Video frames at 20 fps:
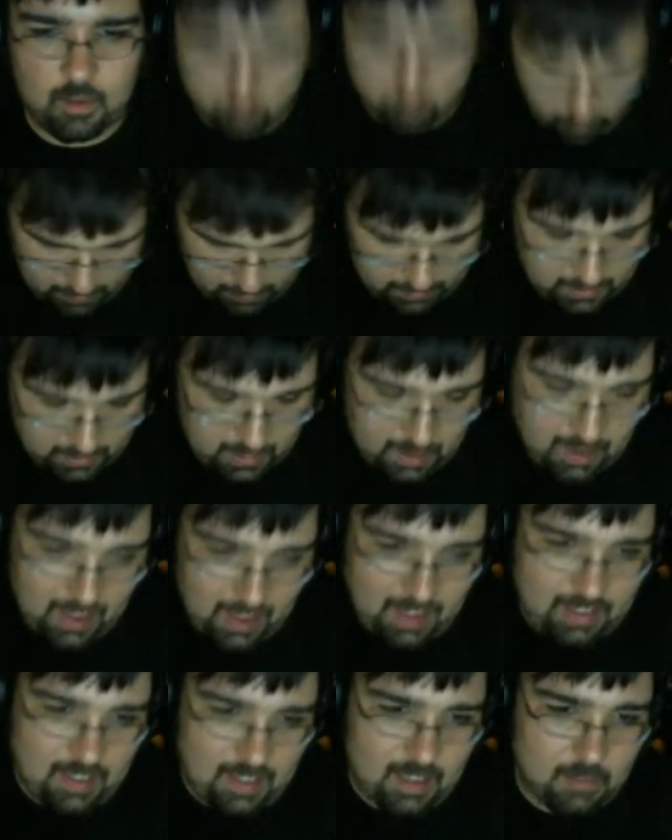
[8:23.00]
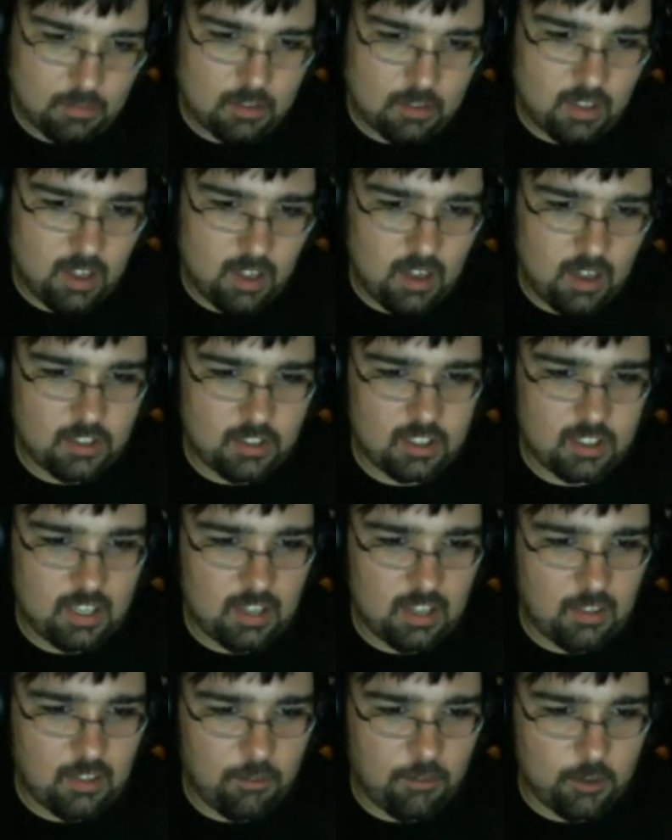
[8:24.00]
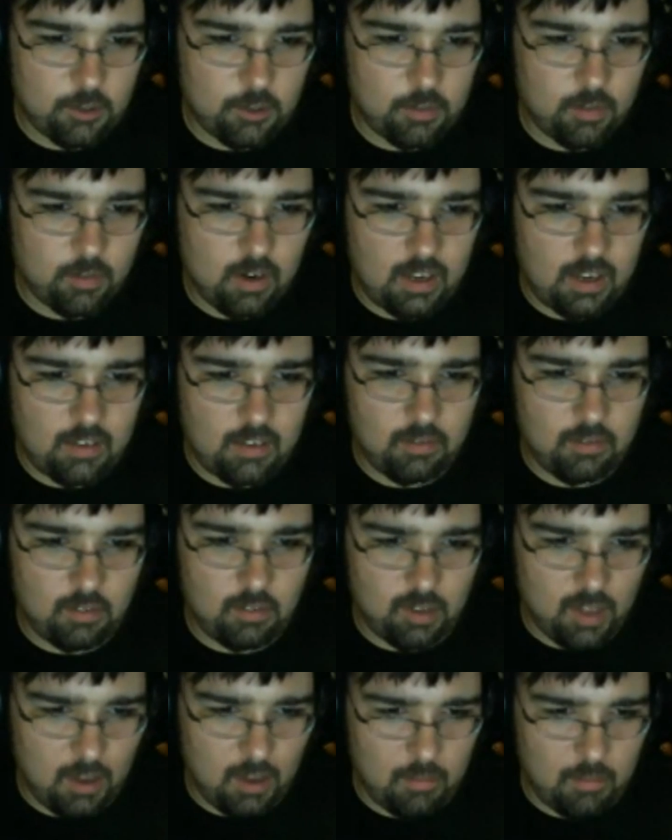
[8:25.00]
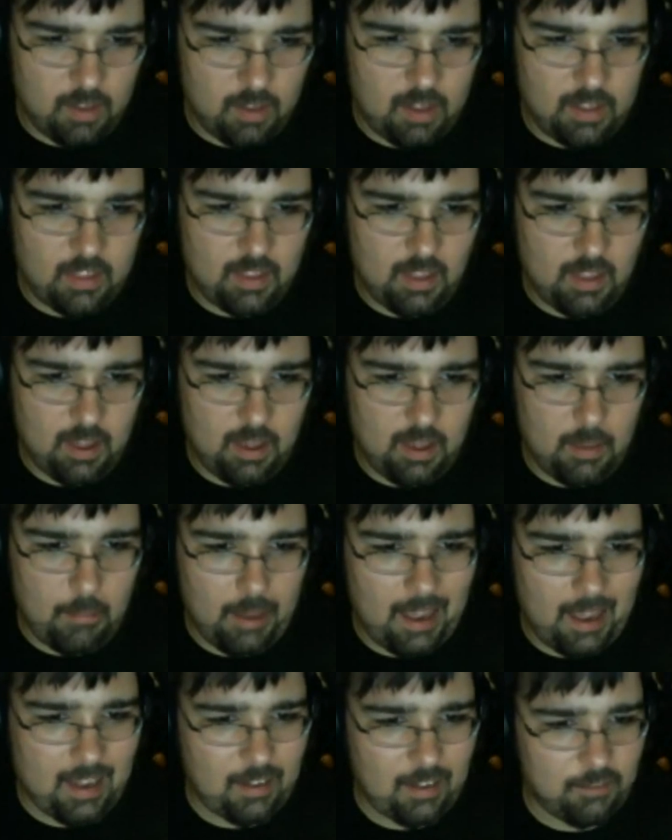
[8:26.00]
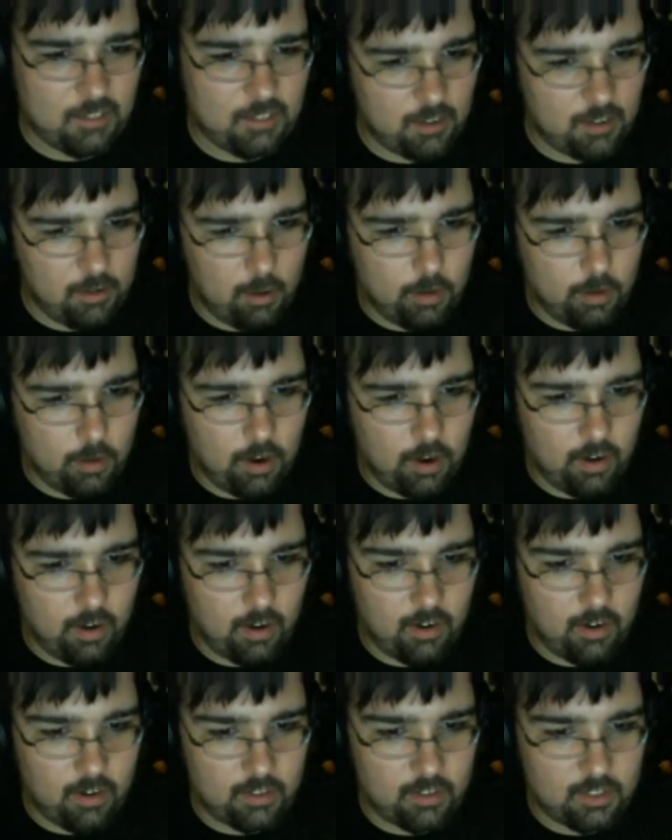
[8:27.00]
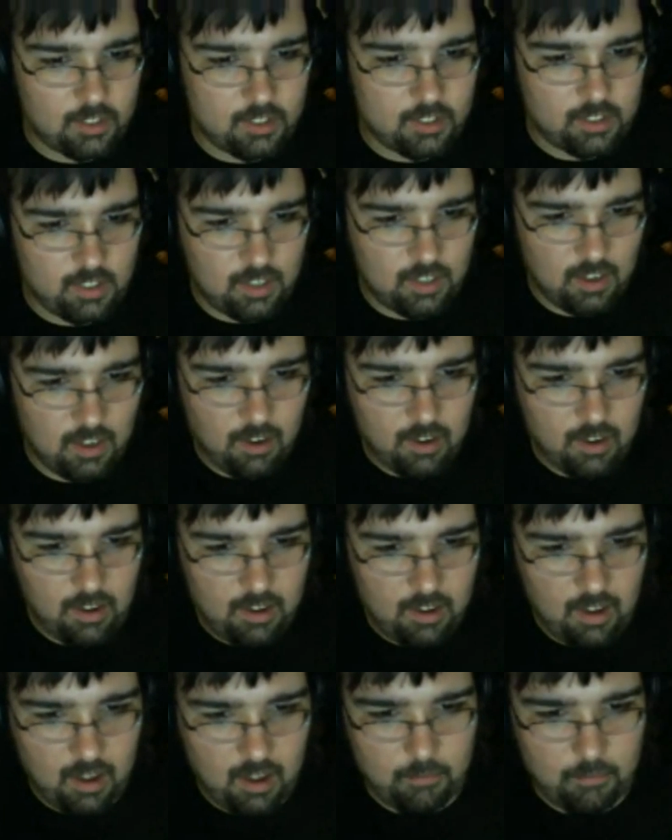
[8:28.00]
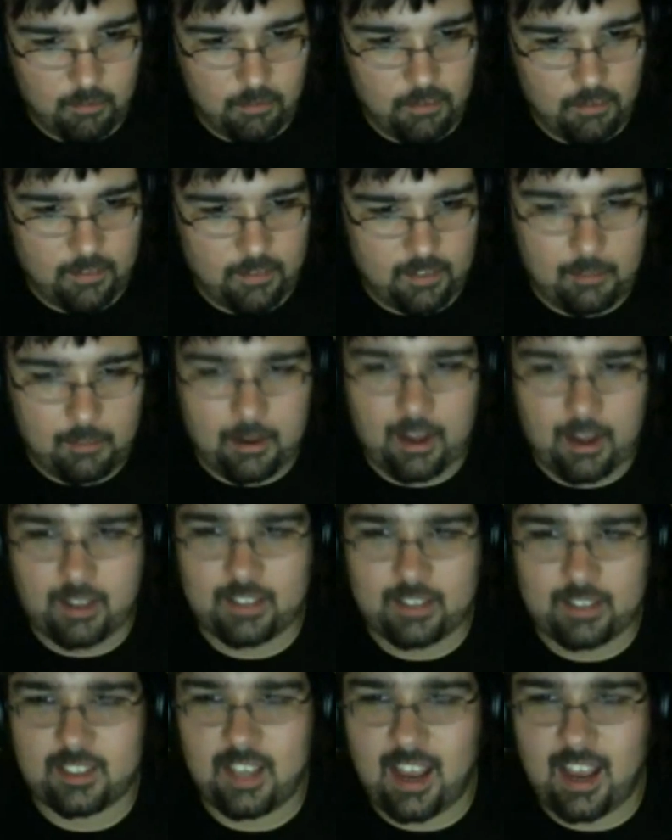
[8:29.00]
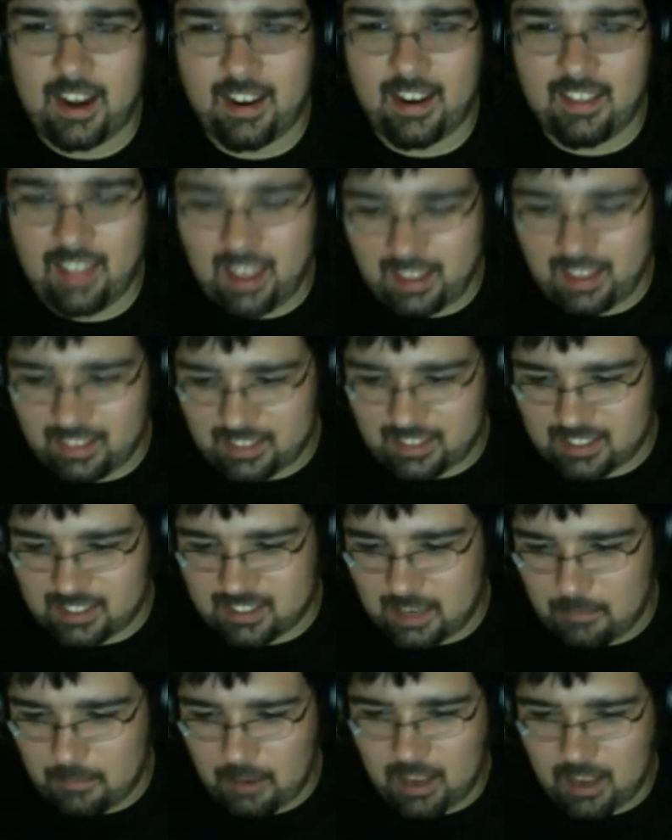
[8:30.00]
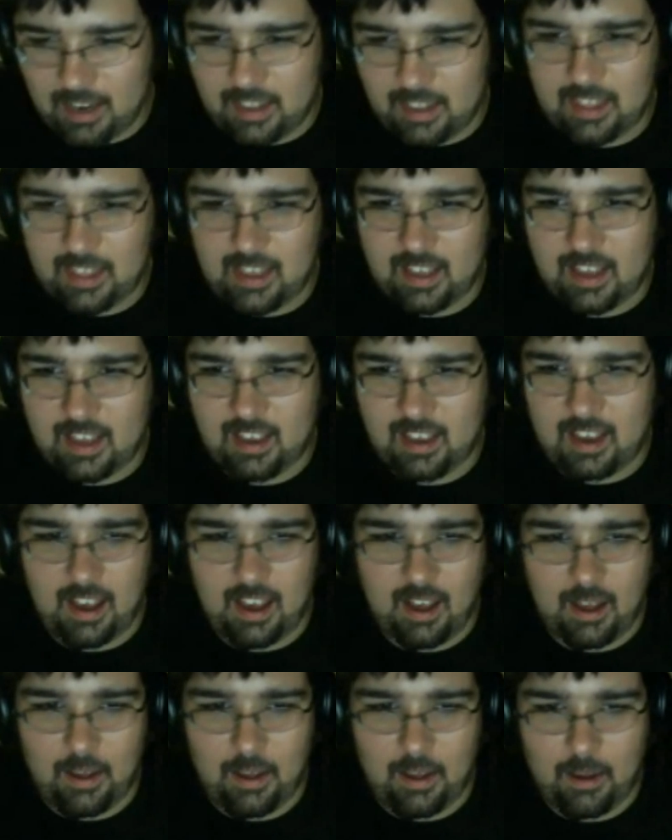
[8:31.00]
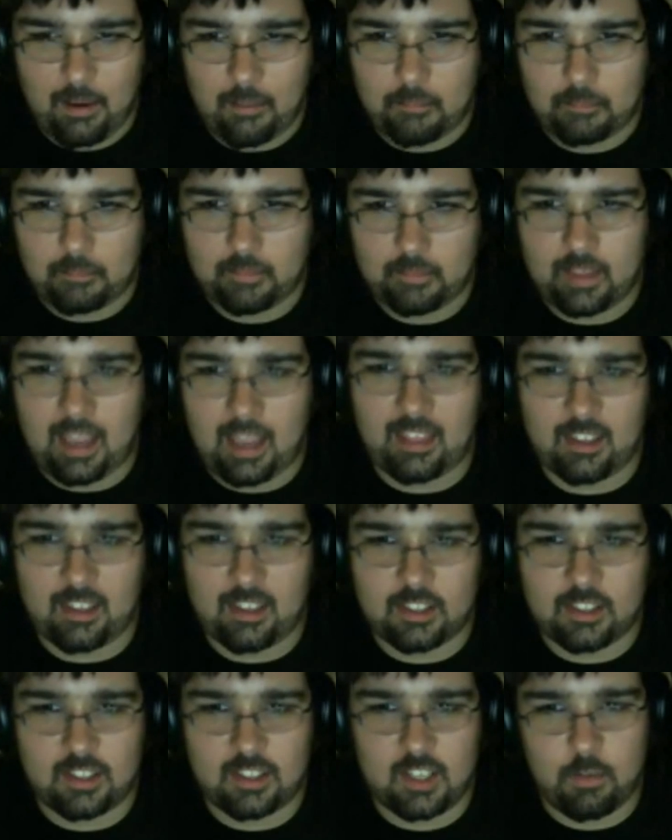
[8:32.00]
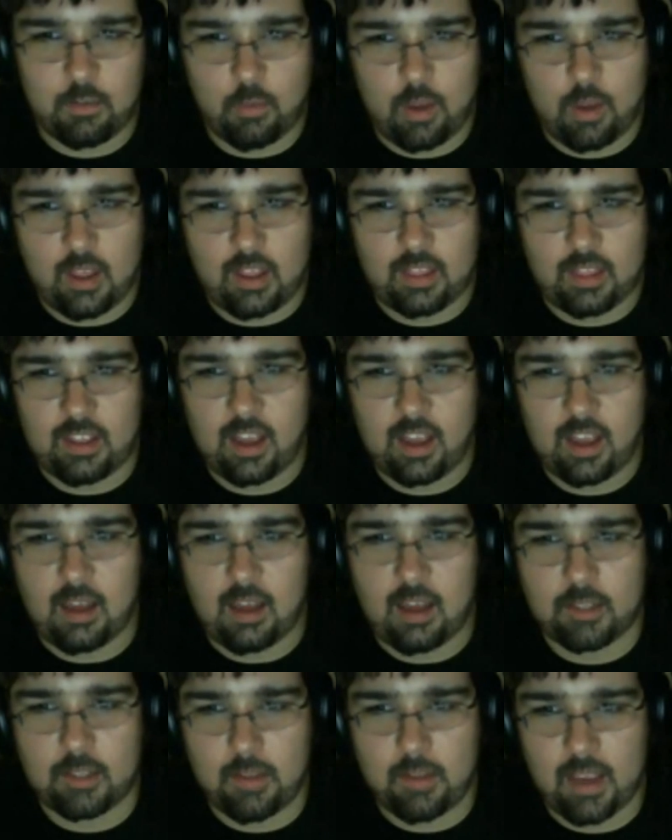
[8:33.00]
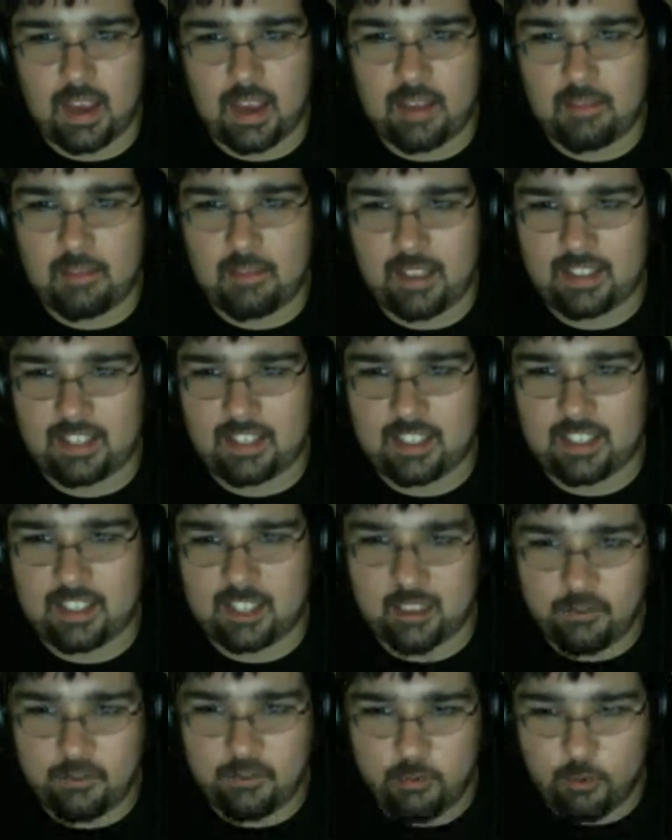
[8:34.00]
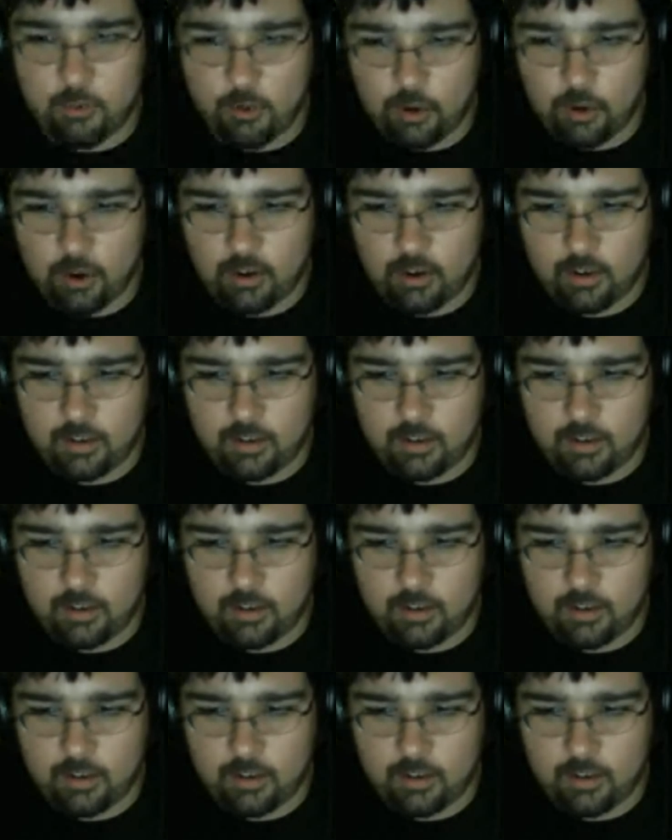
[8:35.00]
when at games launch, yeah, the first run will come with a pack of tarot cards for $50. Kind of like the same kind of thing Atlas did with Shin Megami Tensei 4.